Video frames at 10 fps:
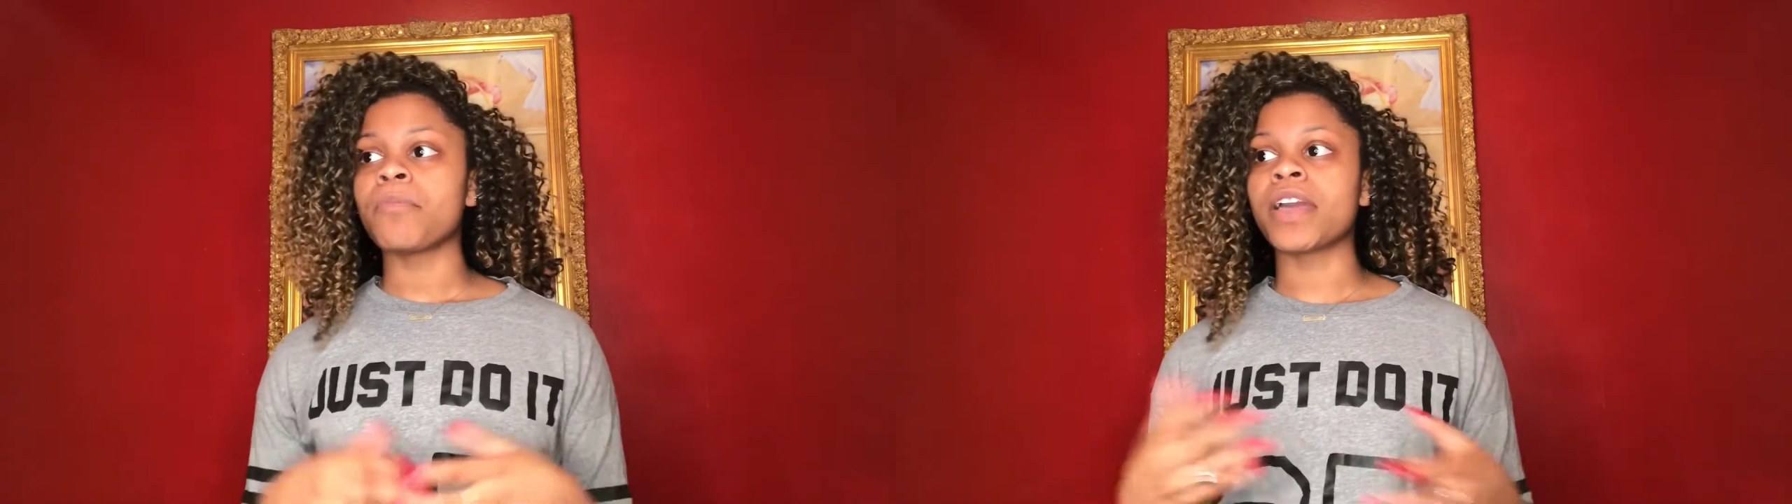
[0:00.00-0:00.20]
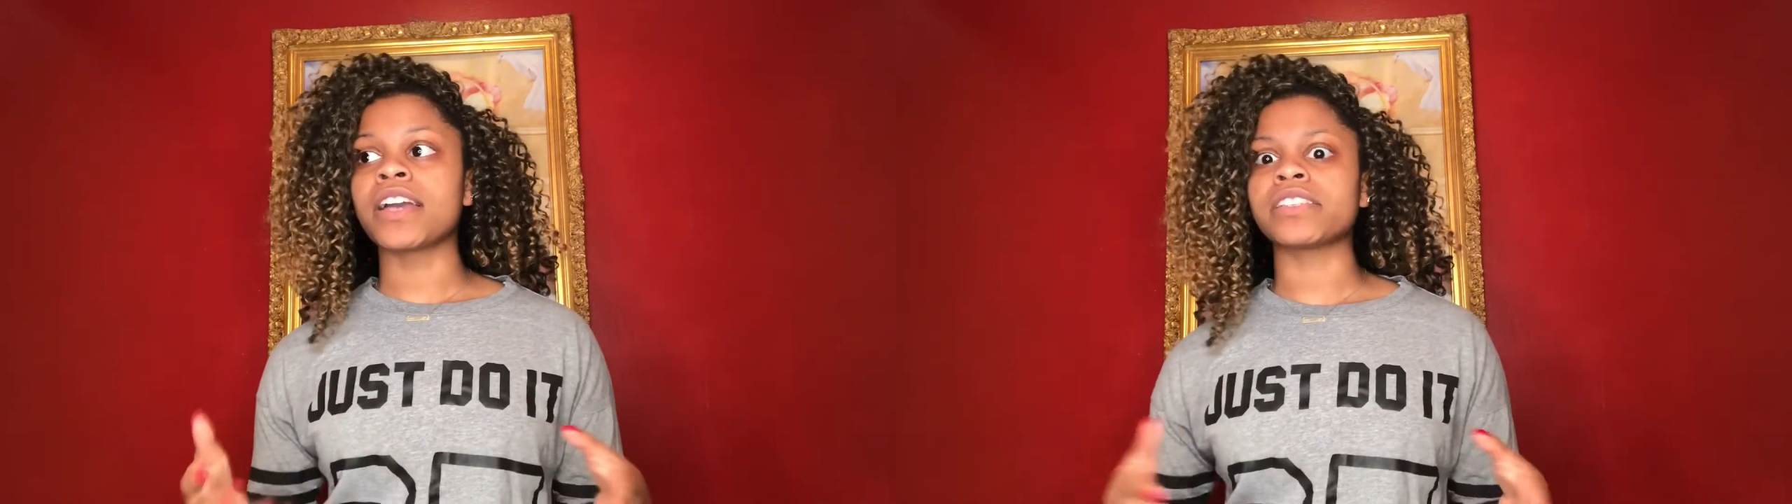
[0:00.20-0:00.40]

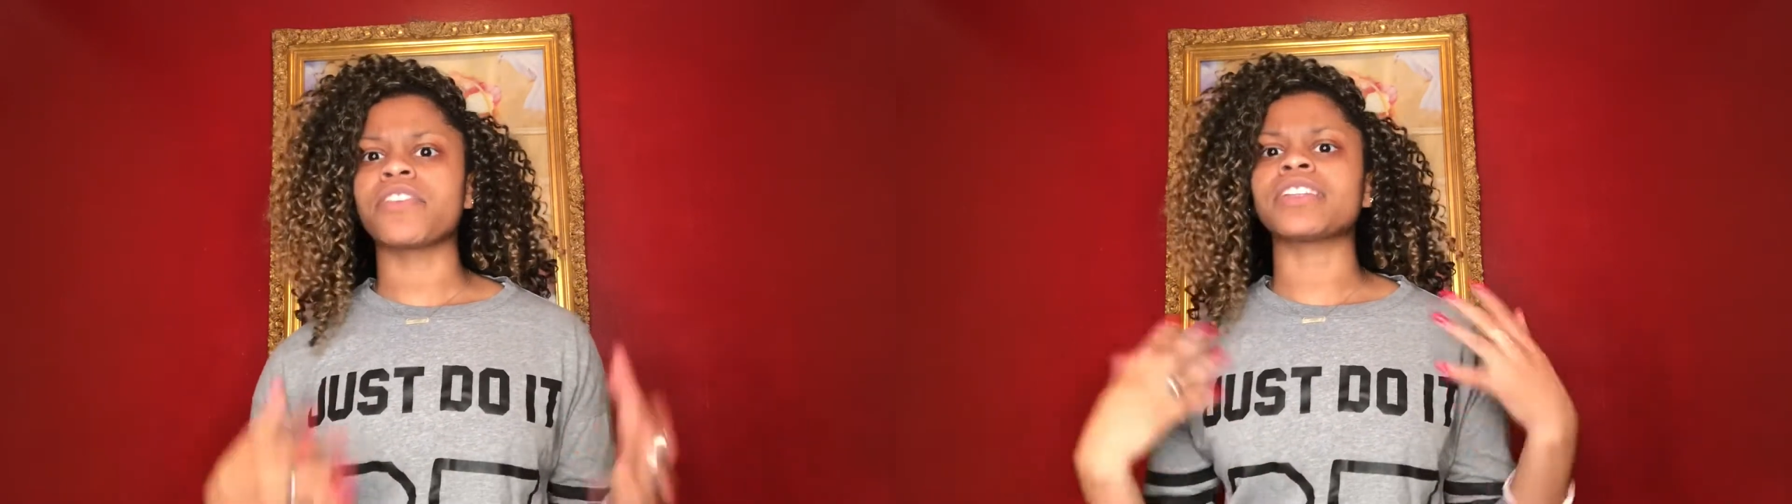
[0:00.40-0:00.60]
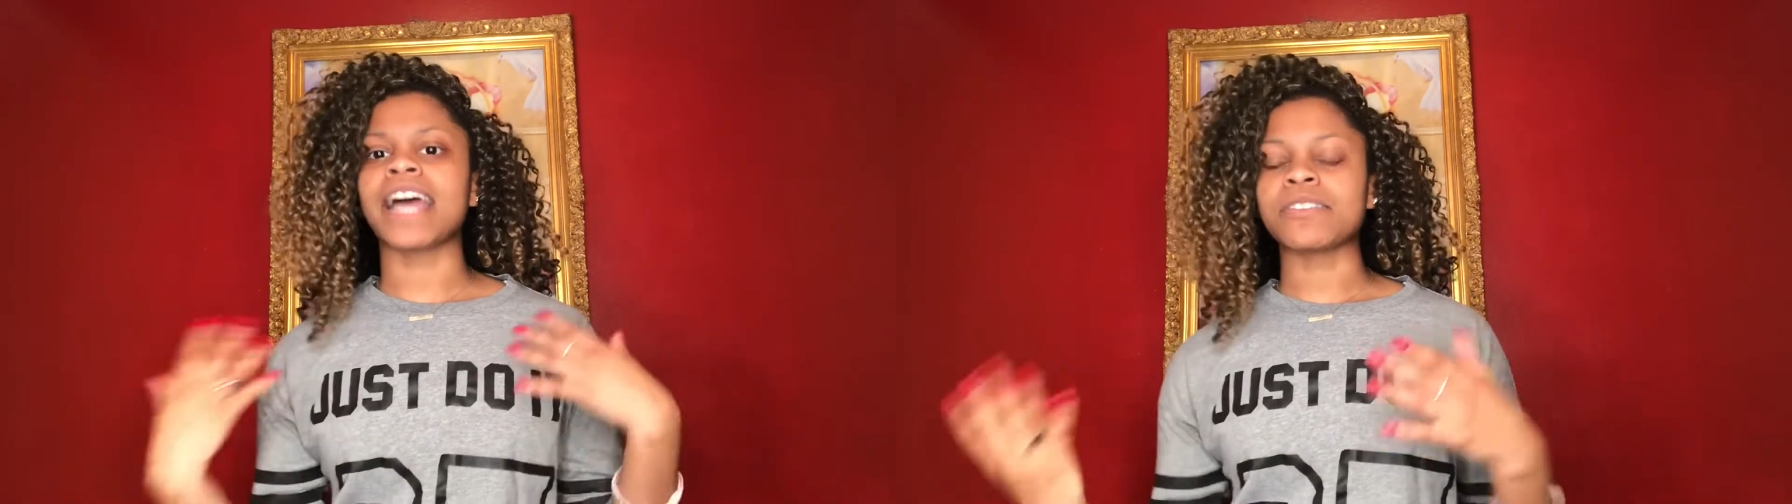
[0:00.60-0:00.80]
because of
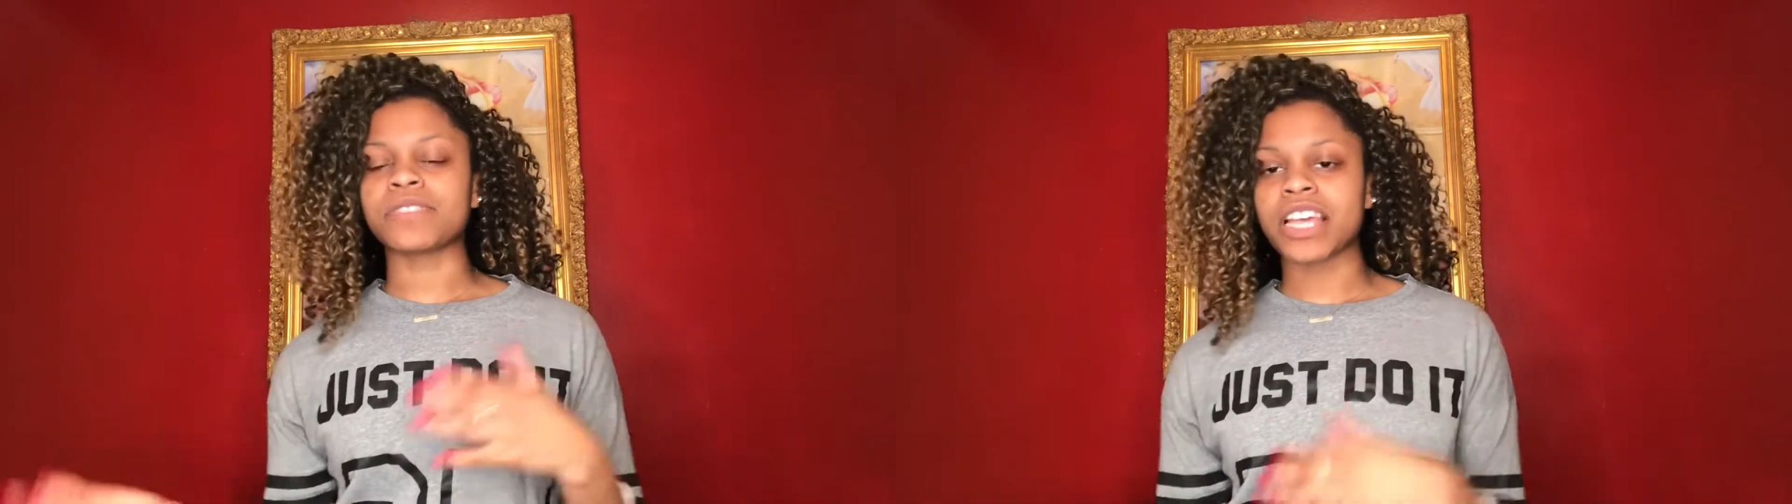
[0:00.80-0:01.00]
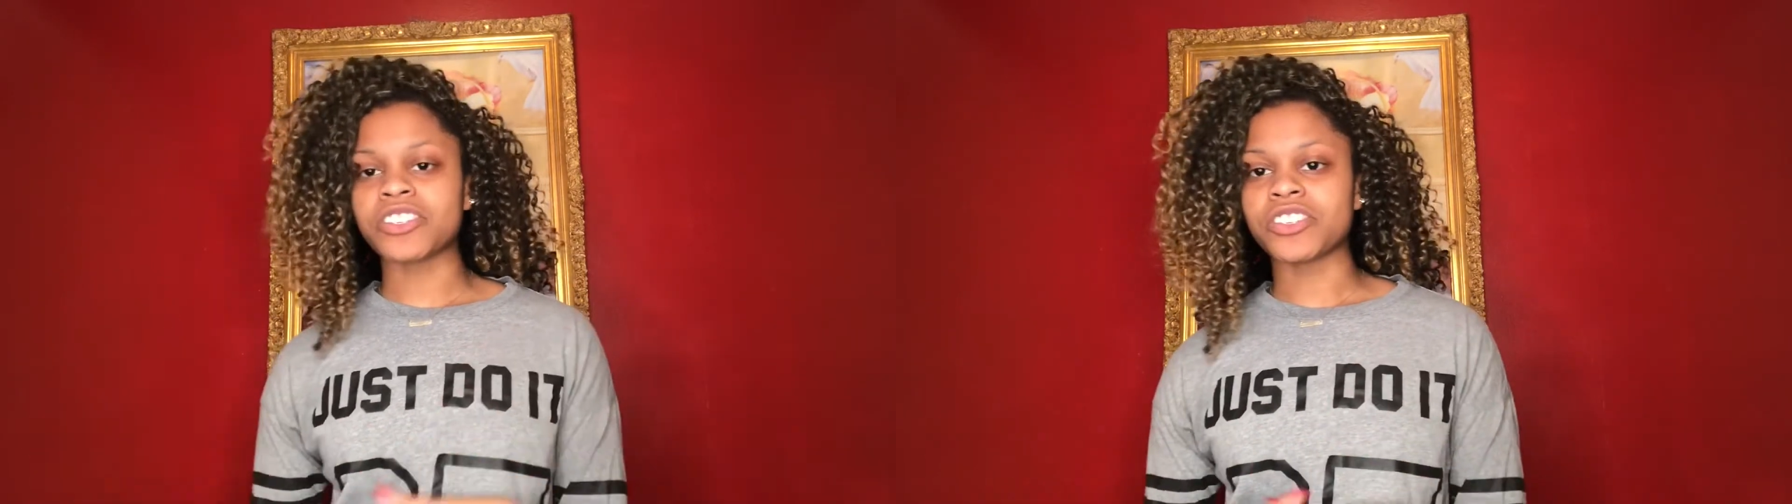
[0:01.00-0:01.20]
her last
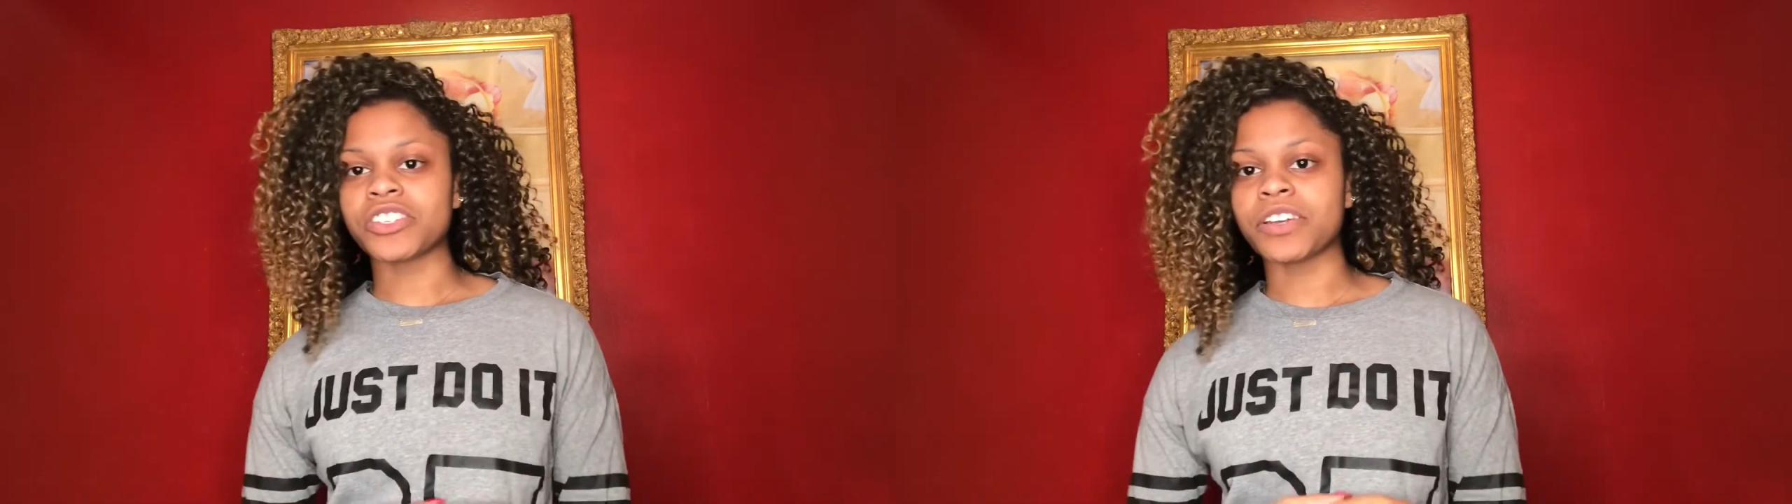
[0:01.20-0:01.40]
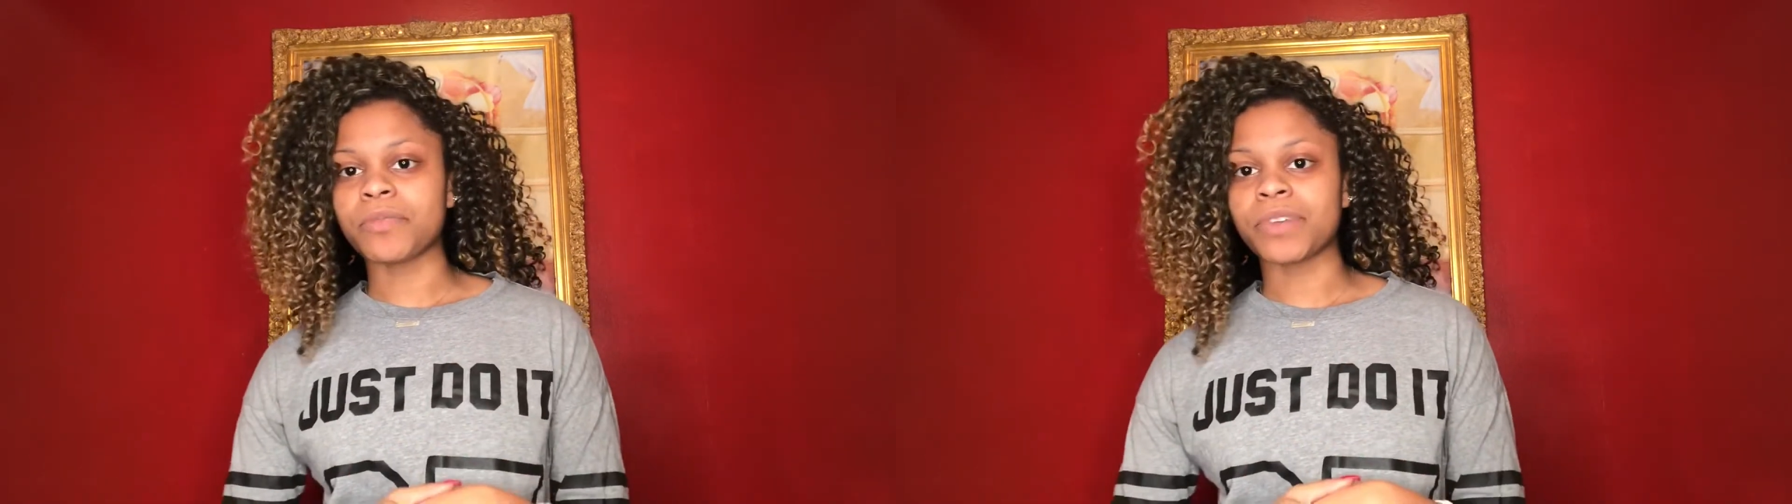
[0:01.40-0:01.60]

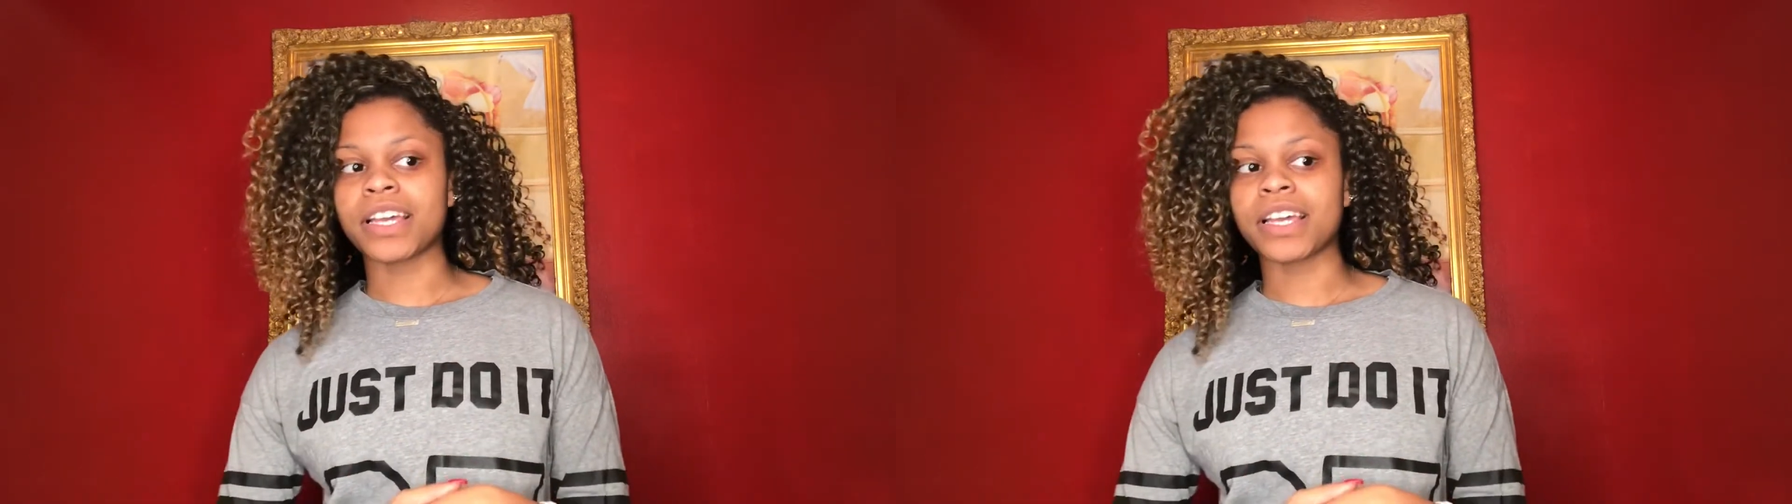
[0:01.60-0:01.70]
relationship,